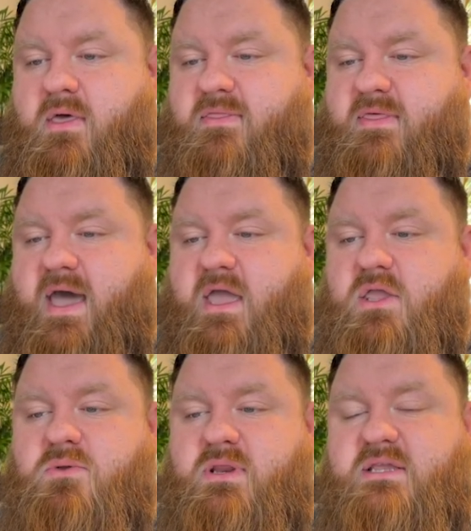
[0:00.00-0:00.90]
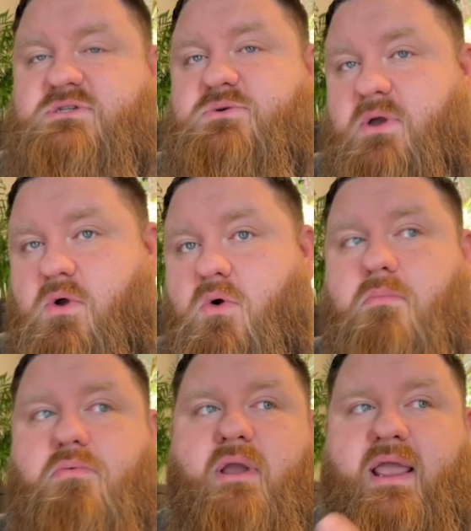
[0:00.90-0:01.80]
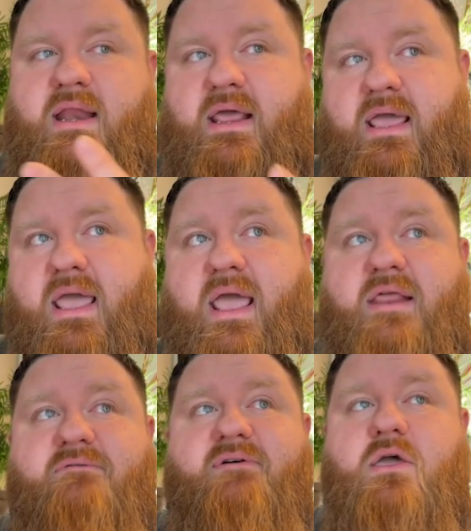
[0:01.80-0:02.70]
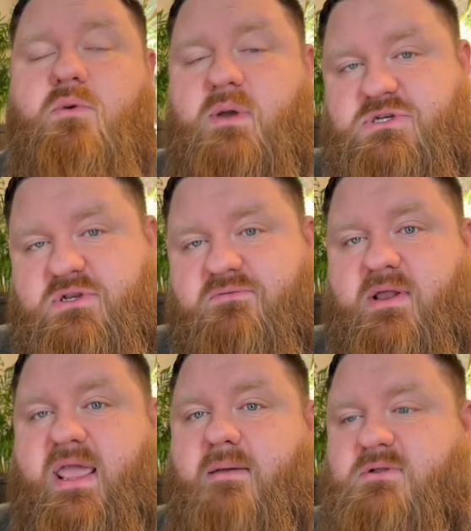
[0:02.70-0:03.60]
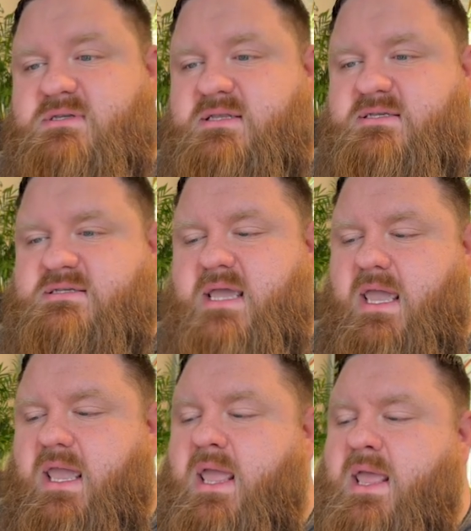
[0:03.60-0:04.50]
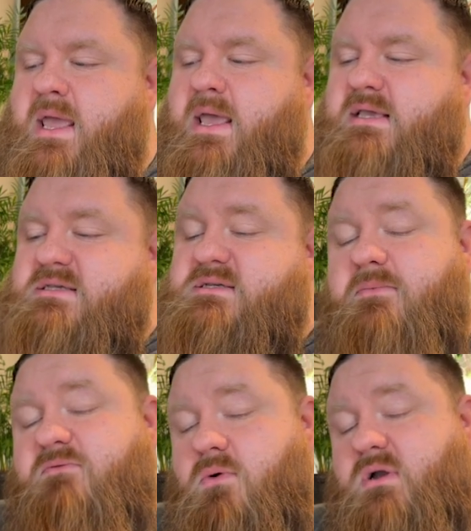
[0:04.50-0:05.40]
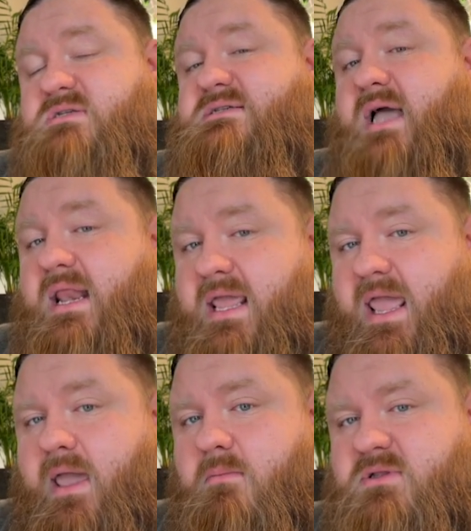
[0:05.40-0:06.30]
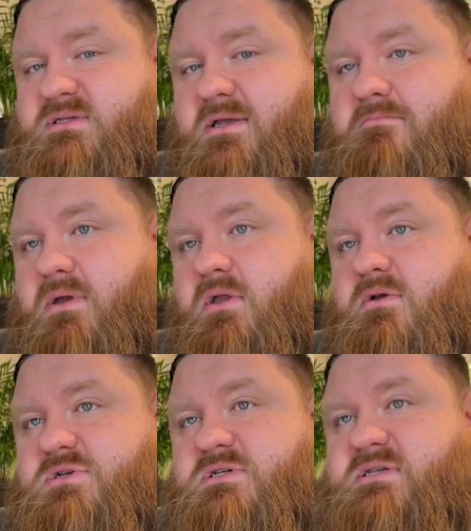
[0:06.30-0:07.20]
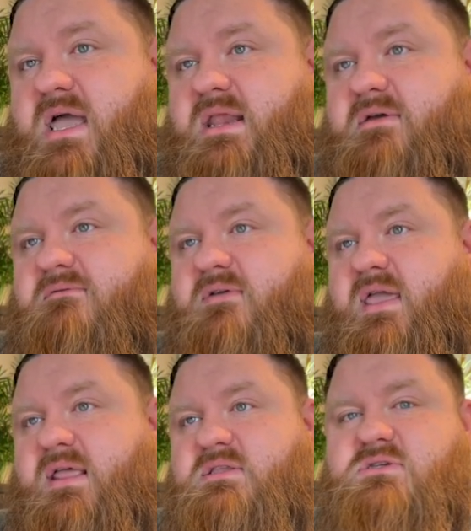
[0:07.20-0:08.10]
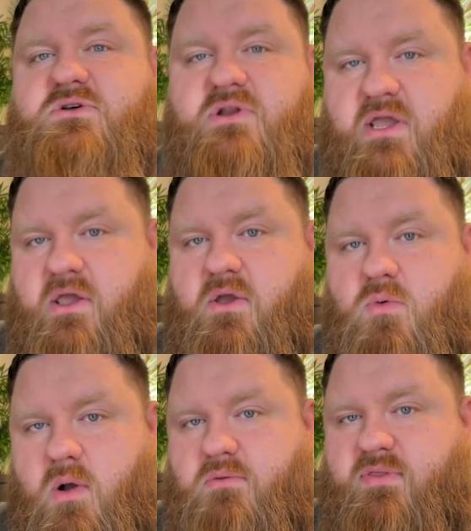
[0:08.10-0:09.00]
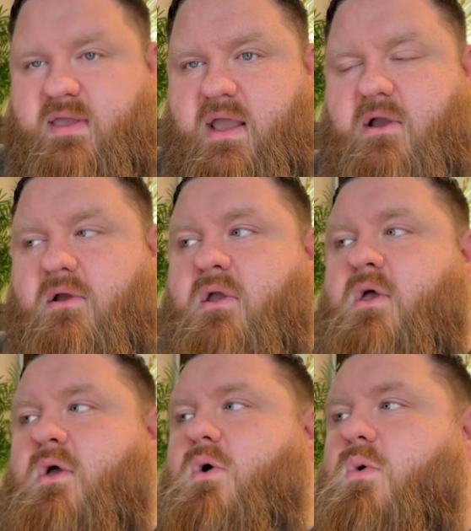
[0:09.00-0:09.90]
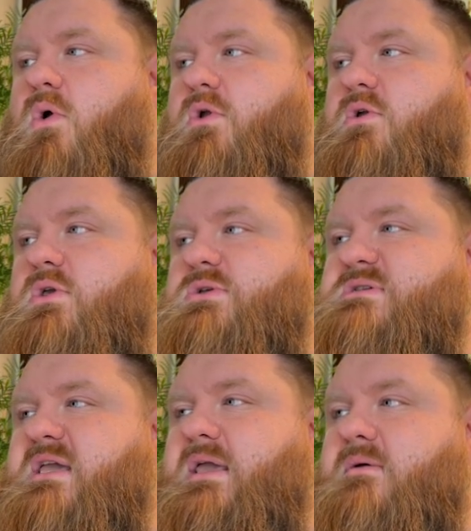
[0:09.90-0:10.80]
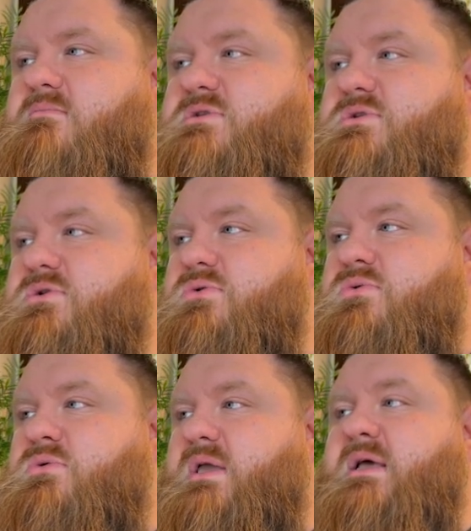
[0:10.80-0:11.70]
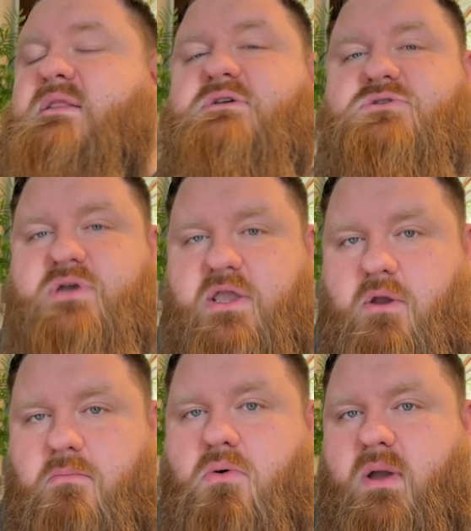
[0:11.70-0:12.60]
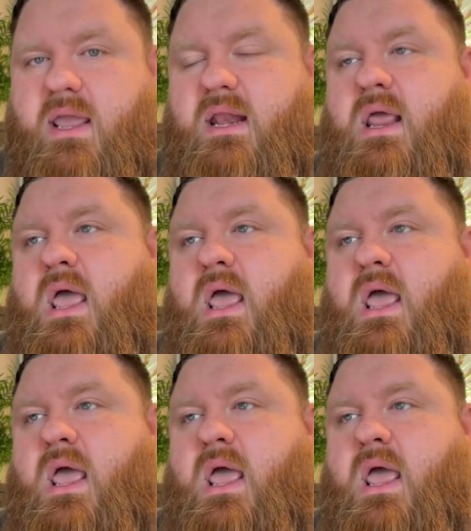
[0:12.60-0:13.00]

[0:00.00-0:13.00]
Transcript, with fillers: that you need to incorporate a, an evaluation of what Hamilton is saying. Some of you are citing Hamilton, but you're just kind of inserting a quote there, or you're using him to illustrate your point.